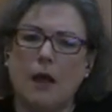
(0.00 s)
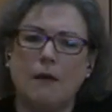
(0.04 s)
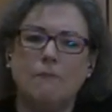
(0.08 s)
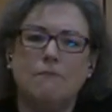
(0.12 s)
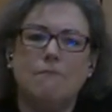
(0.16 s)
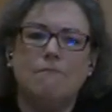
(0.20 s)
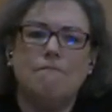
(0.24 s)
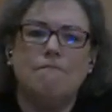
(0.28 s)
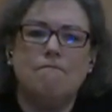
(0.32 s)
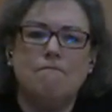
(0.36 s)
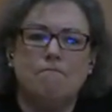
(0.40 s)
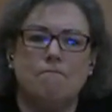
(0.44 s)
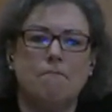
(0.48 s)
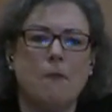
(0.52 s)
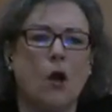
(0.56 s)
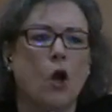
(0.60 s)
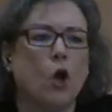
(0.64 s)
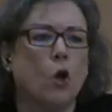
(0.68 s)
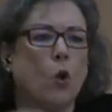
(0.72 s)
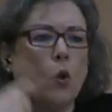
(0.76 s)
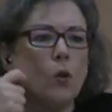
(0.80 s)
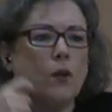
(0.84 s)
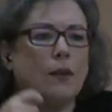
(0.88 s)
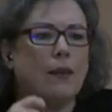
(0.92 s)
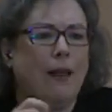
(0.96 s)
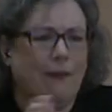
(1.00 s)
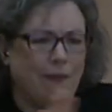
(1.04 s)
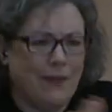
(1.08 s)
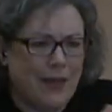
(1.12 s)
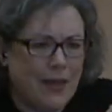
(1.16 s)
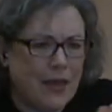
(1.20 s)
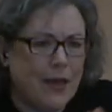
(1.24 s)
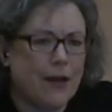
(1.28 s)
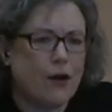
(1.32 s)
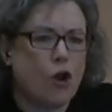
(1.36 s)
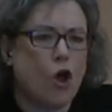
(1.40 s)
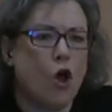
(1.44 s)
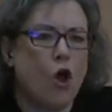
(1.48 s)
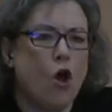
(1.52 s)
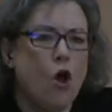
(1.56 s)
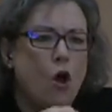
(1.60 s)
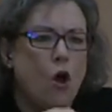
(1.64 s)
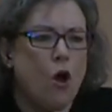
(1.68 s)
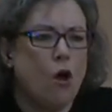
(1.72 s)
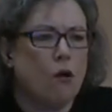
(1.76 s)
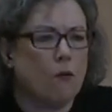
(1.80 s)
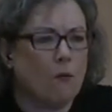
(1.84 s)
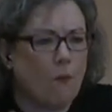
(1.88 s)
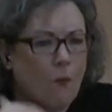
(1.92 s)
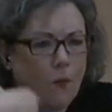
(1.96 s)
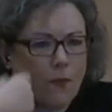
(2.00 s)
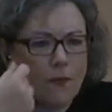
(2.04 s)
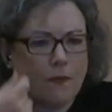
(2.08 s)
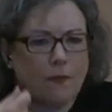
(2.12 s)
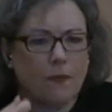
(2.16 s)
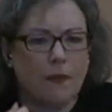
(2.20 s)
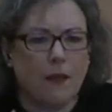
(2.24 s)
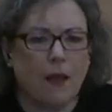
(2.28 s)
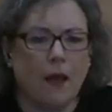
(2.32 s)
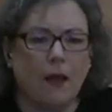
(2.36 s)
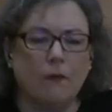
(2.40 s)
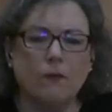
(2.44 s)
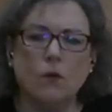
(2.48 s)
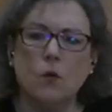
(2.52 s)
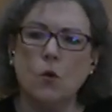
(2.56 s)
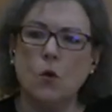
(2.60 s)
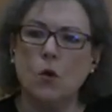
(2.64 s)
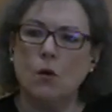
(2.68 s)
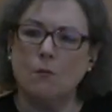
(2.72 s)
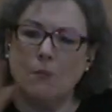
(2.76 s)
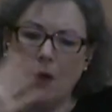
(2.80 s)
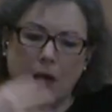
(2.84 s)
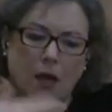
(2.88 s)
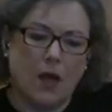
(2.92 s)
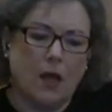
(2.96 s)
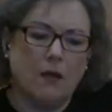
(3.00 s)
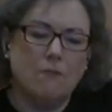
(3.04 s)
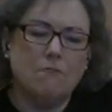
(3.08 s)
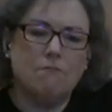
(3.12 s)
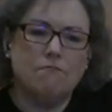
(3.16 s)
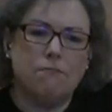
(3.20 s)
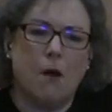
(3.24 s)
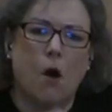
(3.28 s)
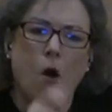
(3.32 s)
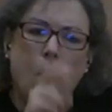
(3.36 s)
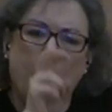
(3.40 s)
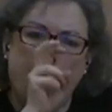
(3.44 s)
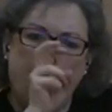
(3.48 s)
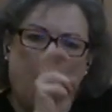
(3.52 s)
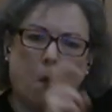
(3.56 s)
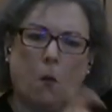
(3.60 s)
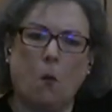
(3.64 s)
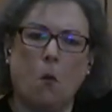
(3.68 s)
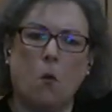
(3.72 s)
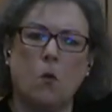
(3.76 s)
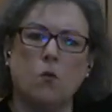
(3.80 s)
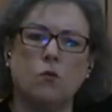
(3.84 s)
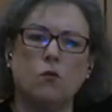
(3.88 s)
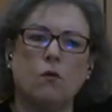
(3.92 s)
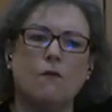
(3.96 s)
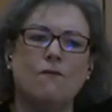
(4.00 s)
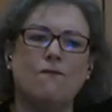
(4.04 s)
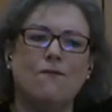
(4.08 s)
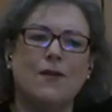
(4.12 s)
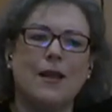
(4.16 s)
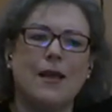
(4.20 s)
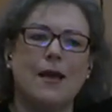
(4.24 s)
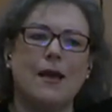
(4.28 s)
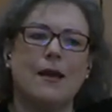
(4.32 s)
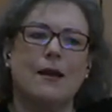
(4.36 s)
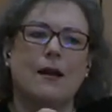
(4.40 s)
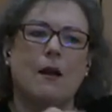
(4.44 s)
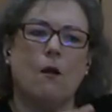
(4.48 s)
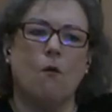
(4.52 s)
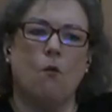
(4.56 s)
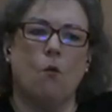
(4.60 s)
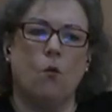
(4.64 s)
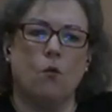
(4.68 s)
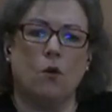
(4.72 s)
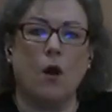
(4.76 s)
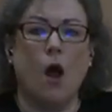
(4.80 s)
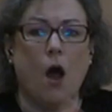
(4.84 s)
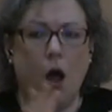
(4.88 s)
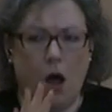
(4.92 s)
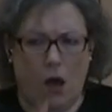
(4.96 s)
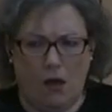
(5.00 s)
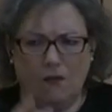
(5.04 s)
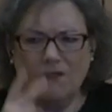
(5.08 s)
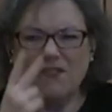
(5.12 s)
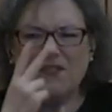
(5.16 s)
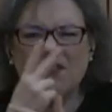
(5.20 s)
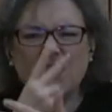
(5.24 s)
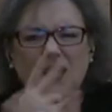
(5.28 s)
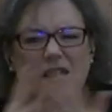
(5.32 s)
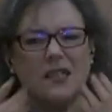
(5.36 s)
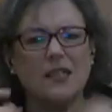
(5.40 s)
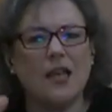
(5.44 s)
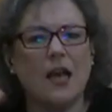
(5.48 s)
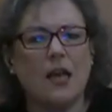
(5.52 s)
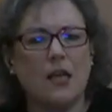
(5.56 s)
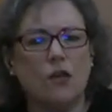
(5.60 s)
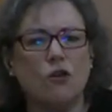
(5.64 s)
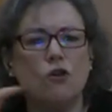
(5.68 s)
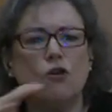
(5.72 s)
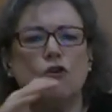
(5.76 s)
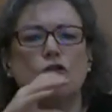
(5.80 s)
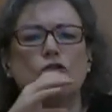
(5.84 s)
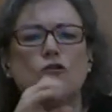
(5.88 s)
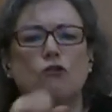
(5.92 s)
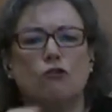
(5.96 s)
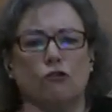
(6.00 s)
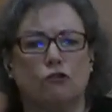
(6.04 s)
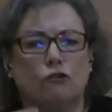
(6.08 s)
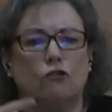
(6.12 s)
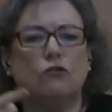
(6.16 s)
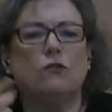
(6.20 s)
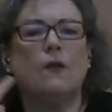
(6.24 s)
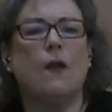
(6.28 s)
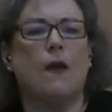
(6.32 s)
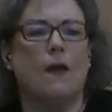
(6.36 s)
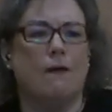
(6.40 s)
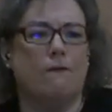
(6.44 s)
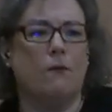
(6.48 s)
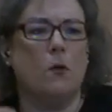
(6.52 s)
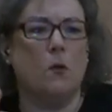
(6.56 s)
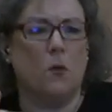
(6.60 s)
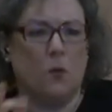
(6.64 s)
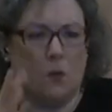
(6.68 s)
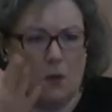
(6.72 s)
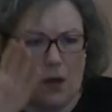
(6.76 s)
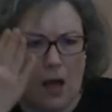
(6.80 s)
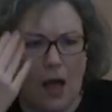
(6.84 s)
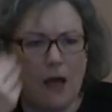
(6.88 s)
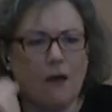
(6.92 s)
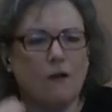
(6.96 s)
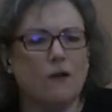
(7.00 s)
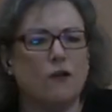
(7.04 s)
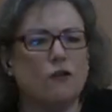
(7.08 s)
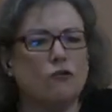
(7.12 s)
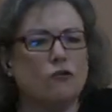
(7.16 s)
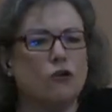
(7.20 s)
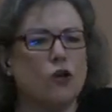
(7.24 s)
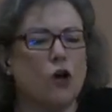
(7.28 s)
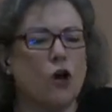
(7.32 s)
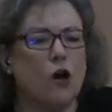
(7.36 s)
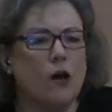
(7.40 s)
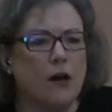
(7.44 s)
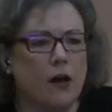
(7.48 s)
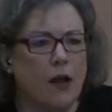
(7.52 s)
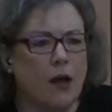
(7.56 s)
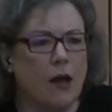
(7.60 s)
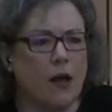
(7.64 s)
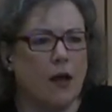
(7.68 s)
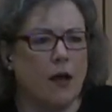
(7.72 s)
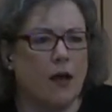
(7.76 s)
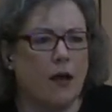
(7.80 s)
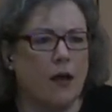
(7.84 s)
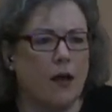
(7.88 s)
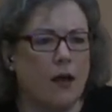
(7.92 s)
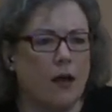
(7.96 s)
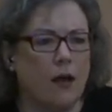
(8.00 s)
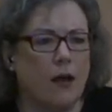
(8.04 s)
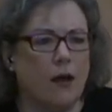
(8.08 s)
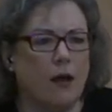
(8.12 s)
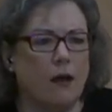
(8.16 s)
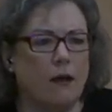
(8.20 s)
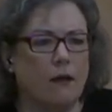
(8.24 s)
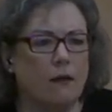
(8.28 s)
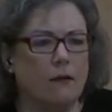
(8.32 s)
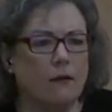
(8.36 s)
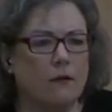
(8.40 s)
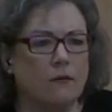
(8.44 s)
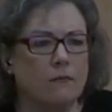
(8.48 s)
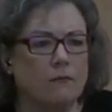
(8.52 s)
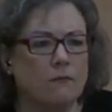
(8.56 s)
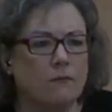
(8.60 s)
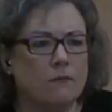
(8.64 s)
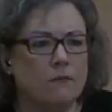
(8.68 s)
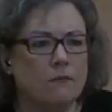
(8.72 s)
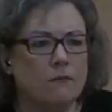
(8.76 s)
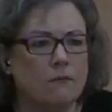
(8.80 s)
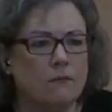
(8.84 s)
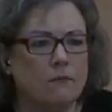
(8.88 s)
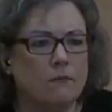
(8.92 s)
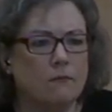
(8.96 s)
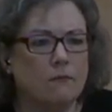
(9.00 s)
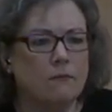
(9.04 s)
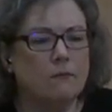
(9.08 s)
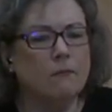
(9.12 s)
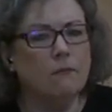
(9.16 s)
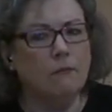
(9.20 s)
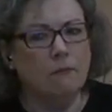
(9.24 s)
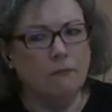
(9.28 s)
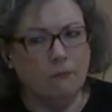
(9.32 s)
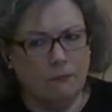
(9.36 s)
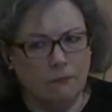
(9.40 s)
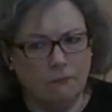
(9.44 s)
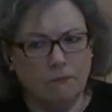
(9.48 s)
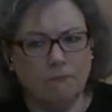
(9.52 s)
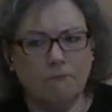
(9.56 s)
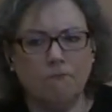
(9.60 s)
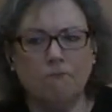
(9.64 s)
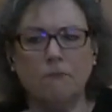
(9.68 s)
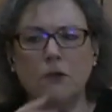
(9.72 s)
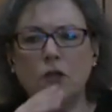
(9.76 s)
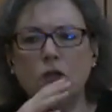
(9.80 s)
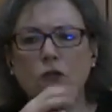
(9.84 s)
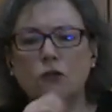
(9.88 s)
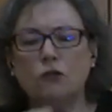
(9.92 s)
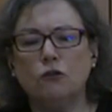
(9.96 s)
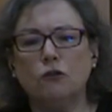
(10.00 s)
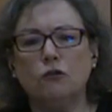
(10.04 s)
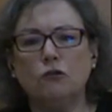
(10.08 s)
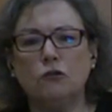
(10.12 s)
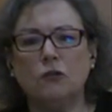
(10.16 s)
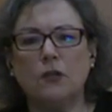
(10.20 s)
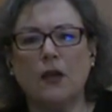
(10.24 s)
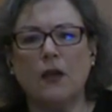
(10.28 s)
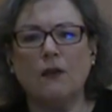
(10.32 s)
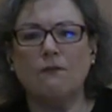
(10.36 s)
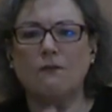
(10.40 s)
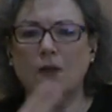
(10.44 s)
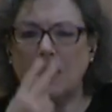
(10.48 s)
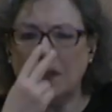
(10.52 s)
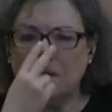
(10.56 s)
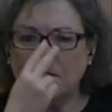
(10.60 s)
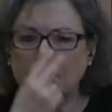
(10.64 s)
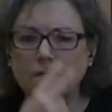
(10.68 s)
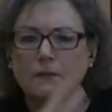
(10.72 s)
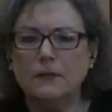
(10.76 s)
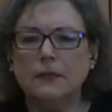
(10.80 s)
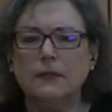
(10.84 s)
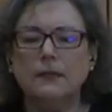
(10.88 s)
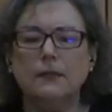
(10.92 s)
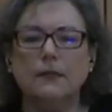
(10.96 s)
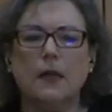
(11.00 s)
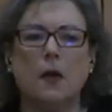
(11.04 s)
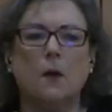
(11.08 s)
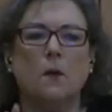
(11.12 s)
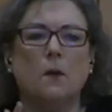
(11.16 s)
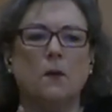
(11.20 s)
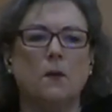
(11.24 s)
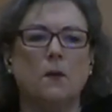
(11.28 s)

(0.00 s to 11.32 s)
on TV to Russians on the map. They're showing the directions of the advance of the Russian army. Why? Well, because they think it would be comfortable to put